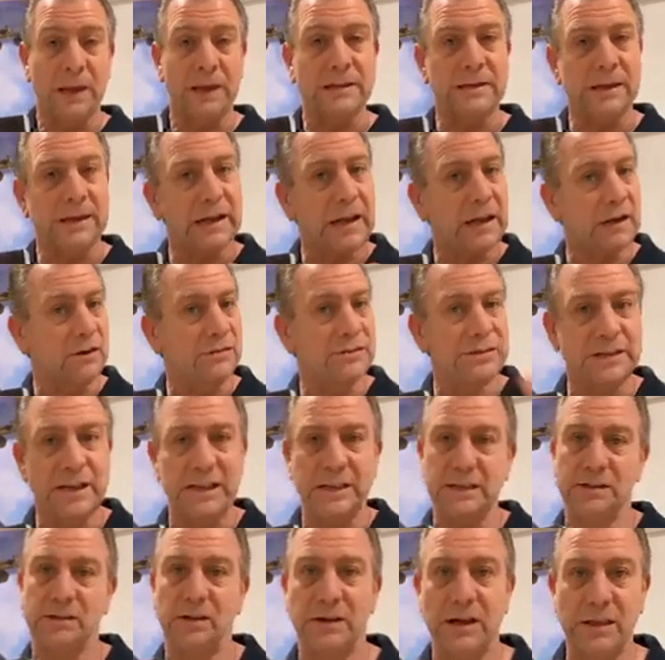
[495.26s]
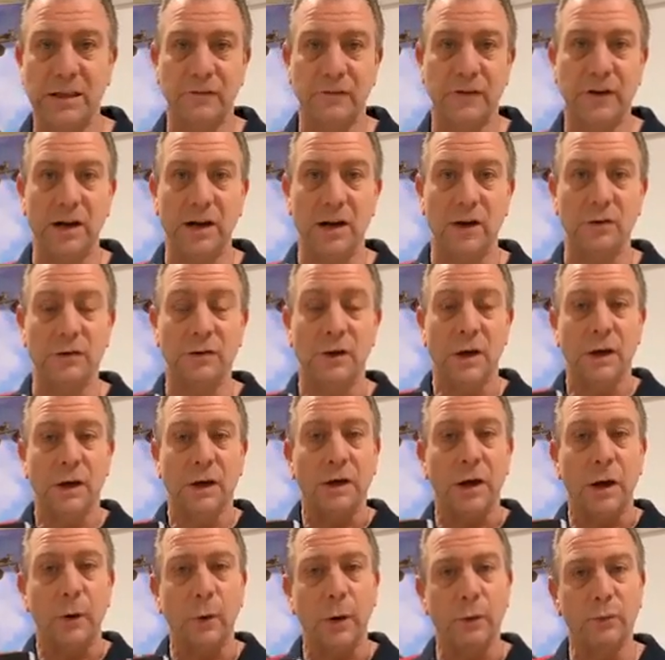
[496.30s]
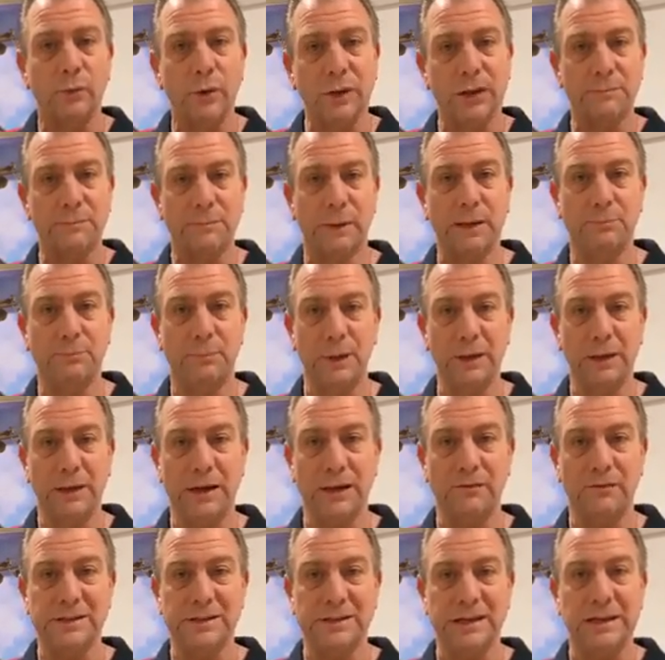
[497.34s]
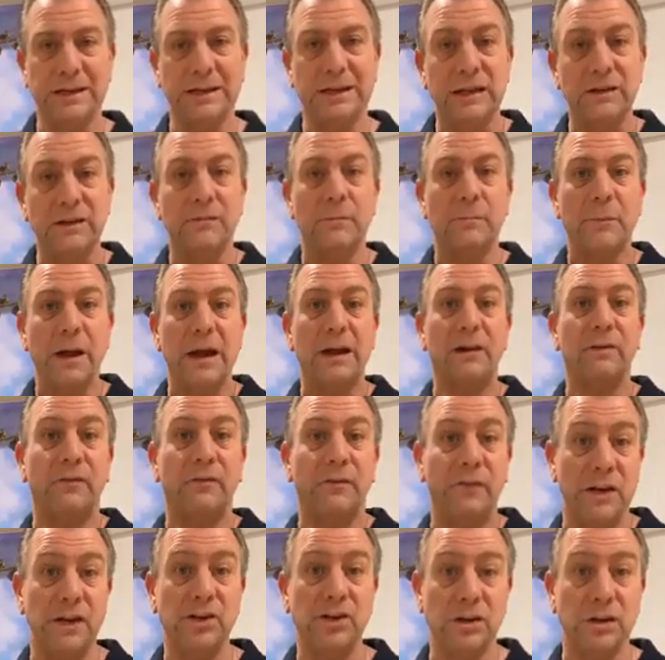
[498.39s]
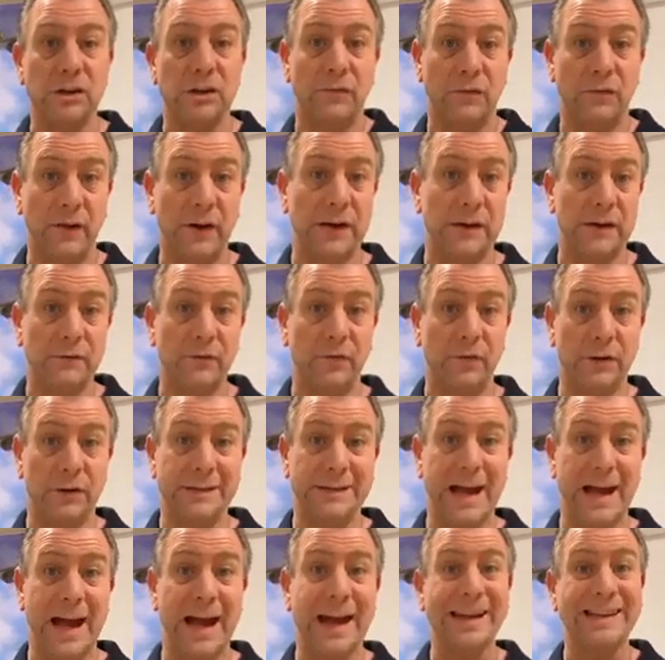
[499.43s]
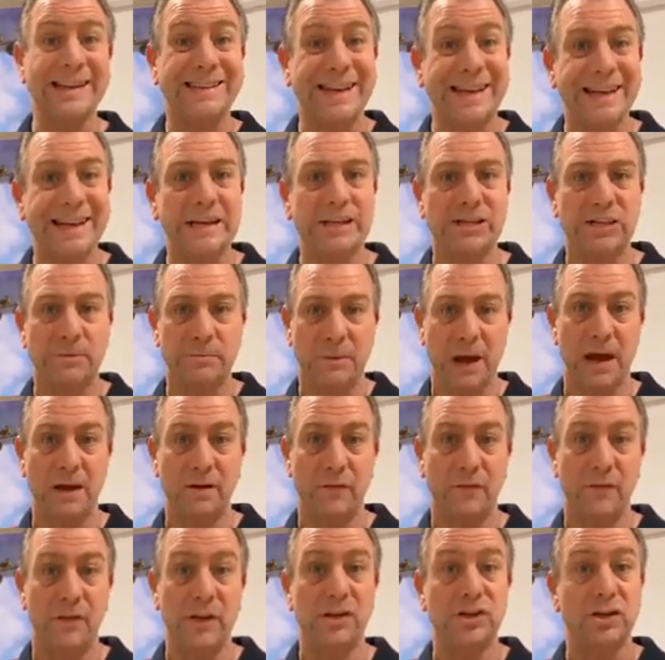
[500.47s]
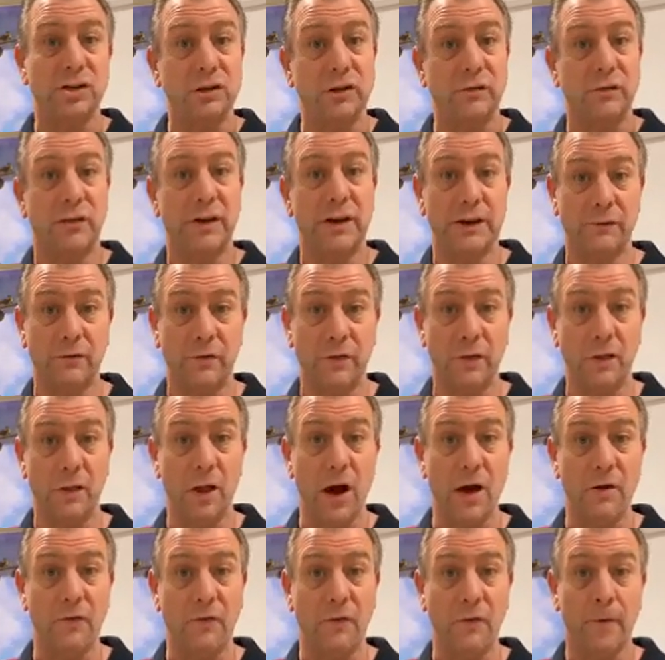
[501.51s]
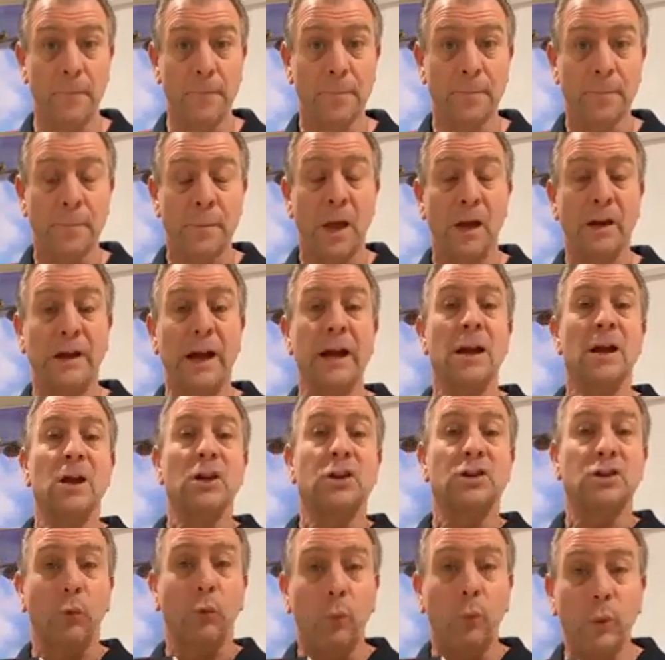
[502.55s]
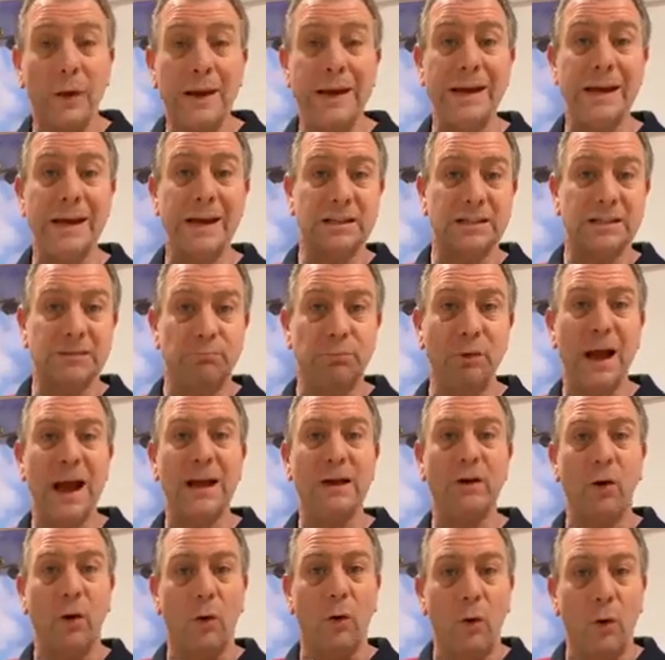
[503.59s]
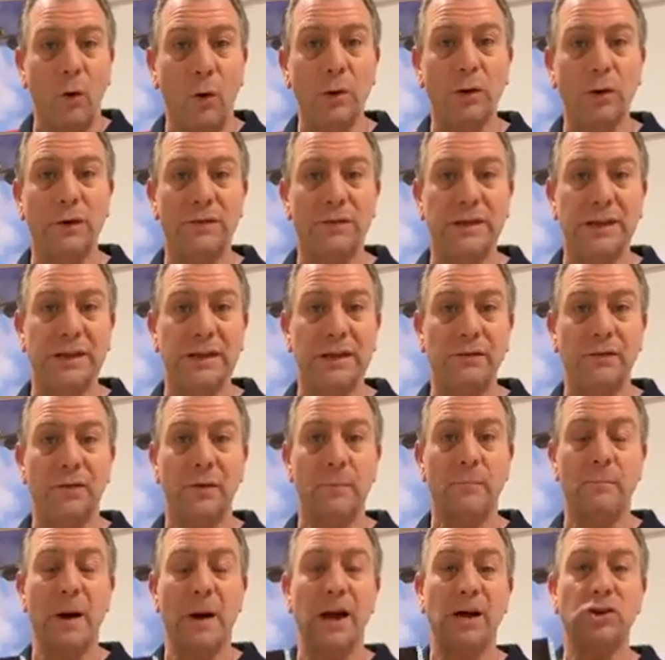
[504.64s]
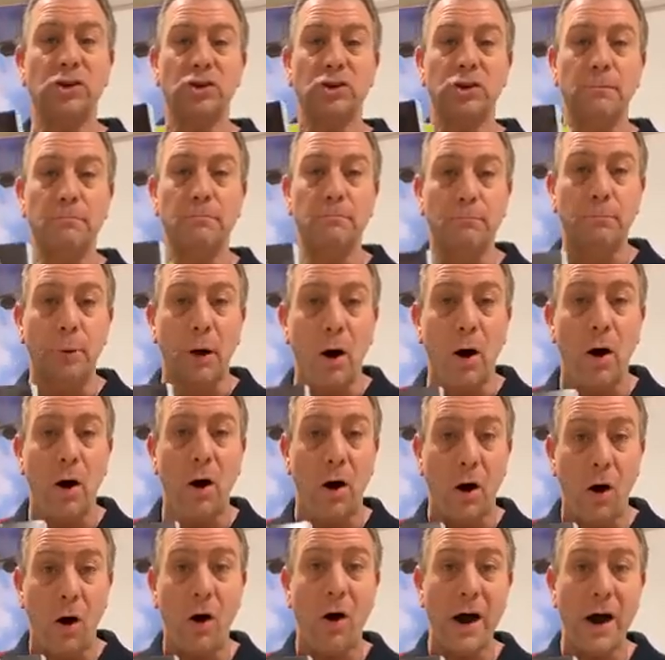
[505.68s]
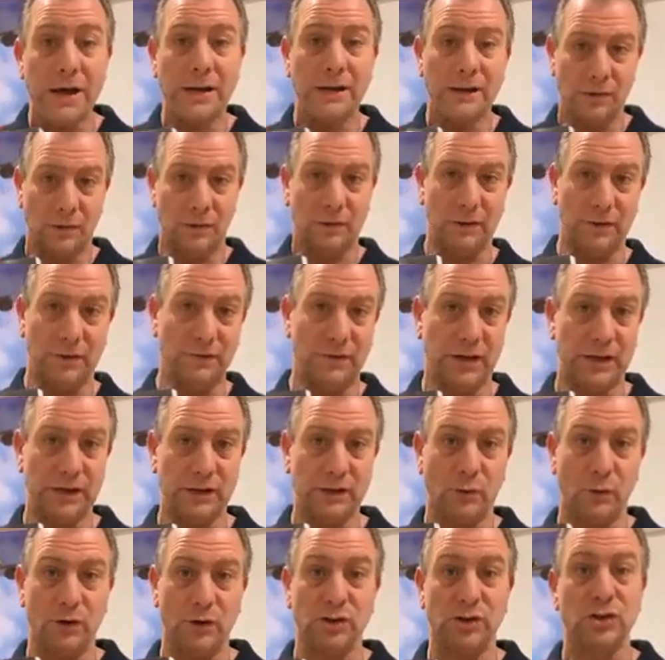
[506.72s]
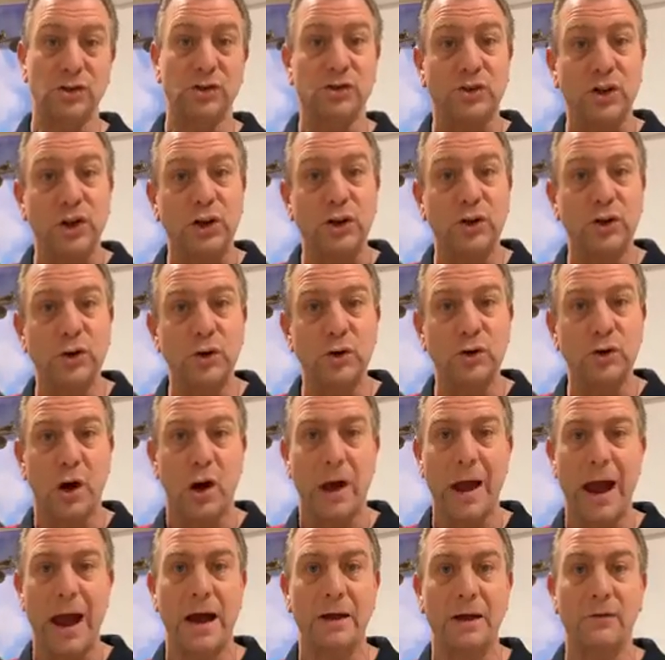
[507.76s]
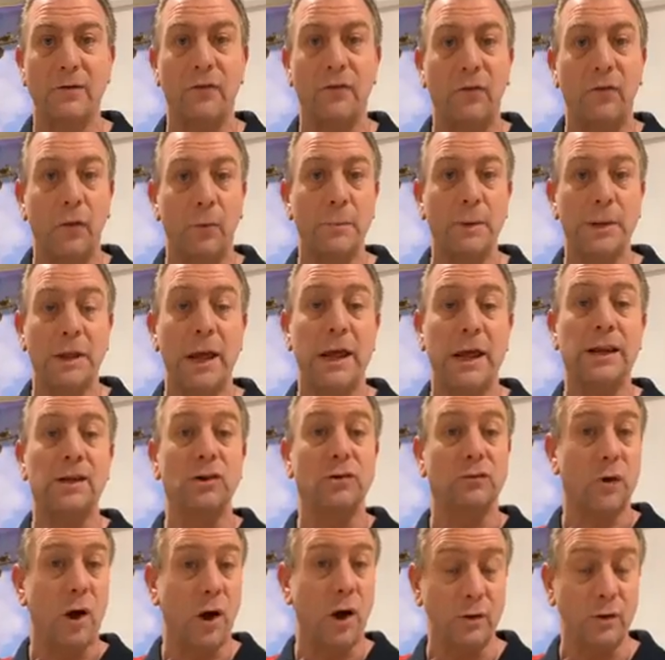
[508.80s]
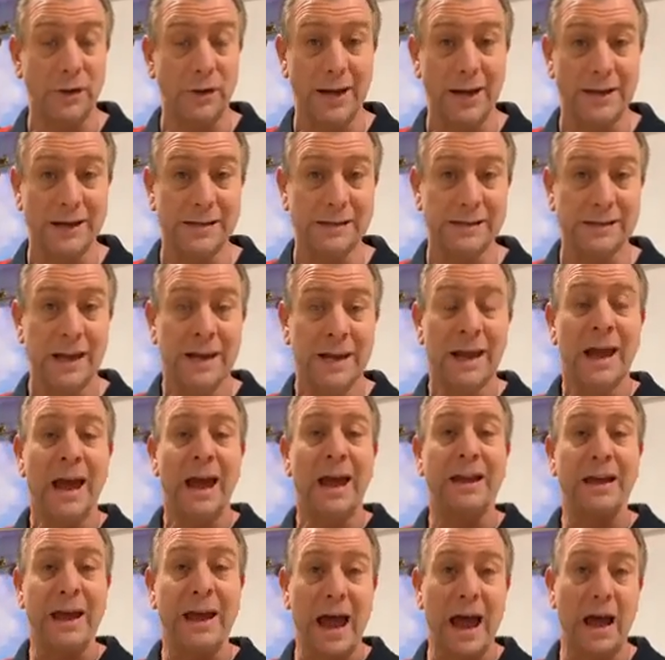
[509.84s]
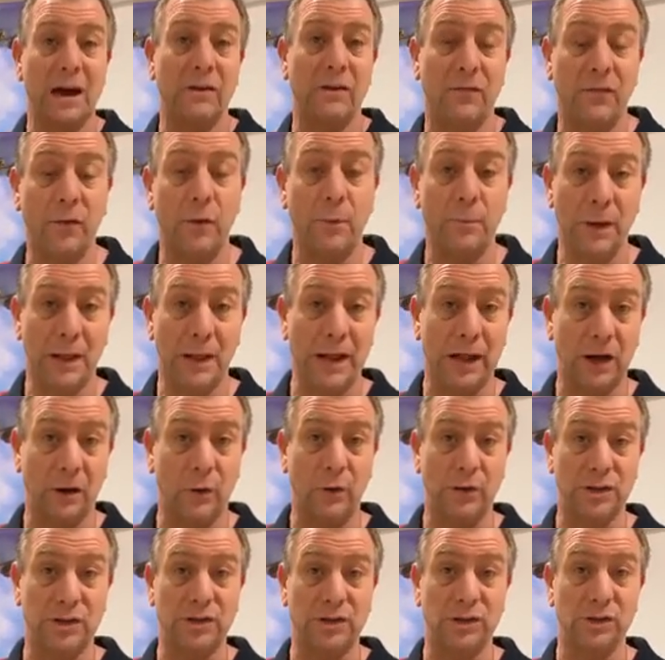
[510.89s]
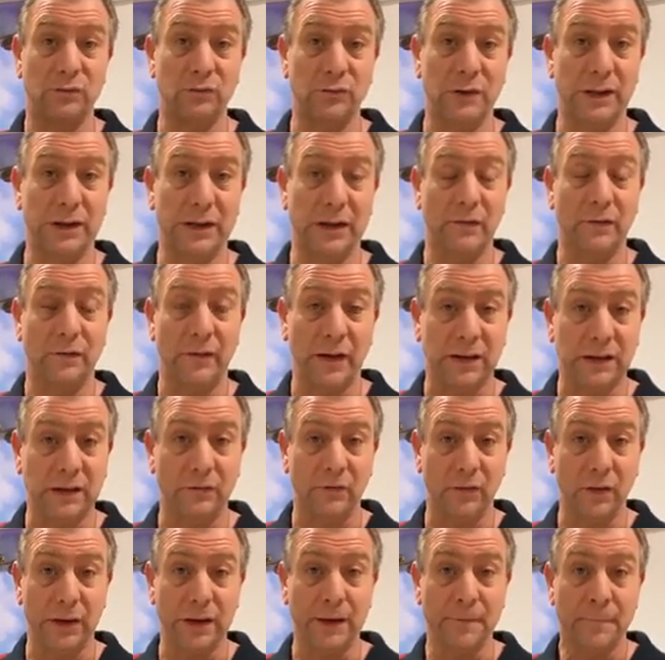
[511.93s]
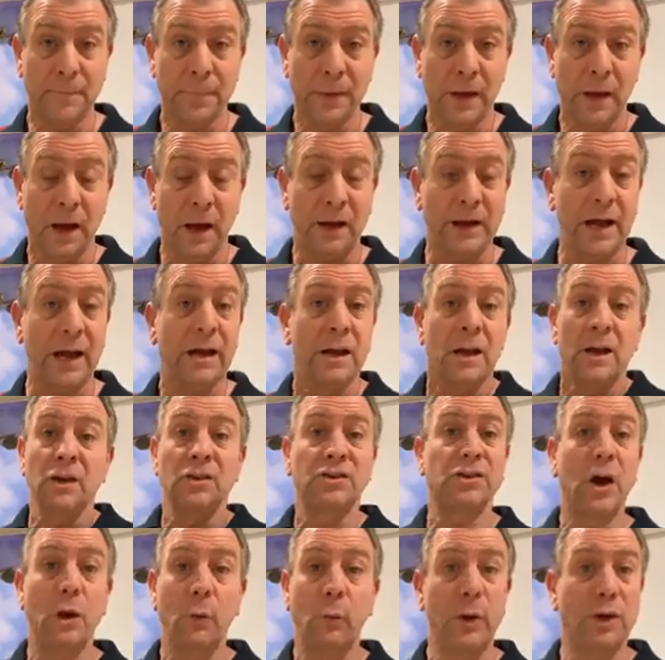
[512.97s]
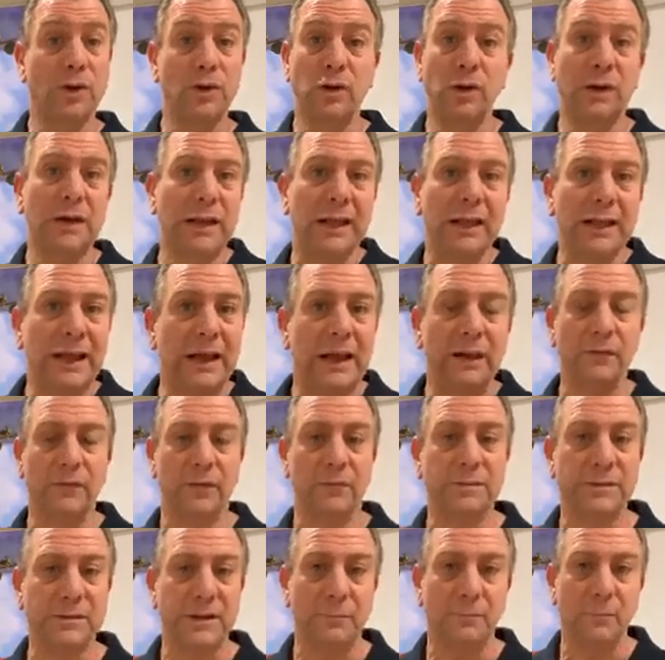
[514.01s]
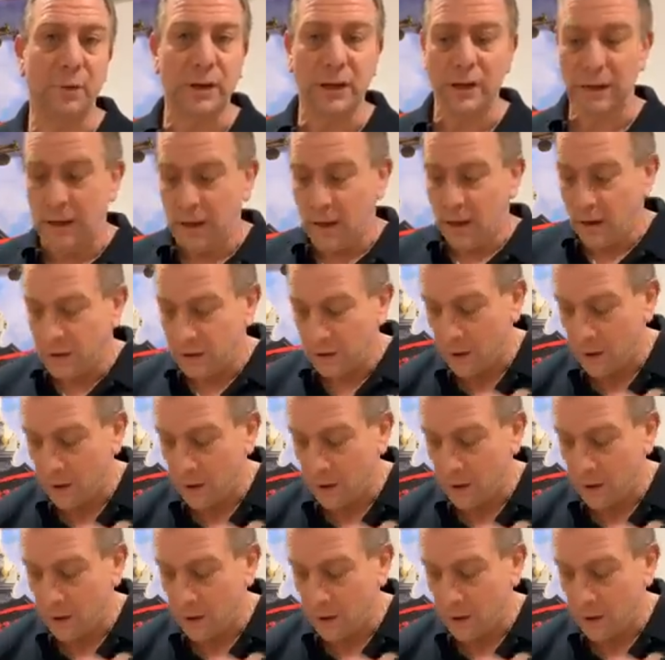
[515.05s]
is, again, I've said this on other videos, we're really big believers in give a man a fish and you feed him for a day. Teach him how to fish and you feed him for life. Okay, so we explain all of the information behind all of these questions so you know how to formulate your own letters and how to formulate questions really effectively. Okay, so when you get a letter from somebody,